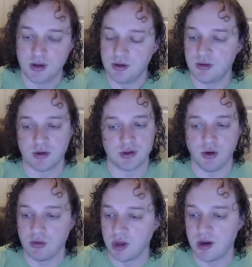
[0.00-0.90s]
you could
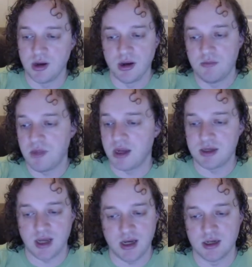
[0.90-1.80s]
totally
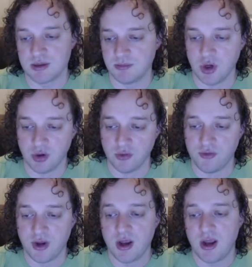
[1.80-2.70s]
maintain as a
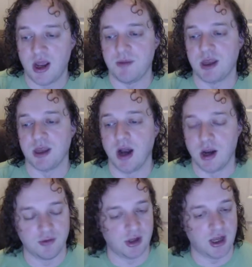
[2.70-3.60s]
move and make an
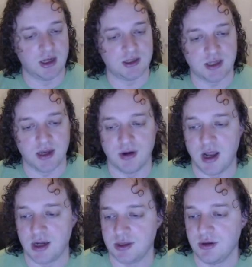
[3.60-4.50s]
unrelated standard action.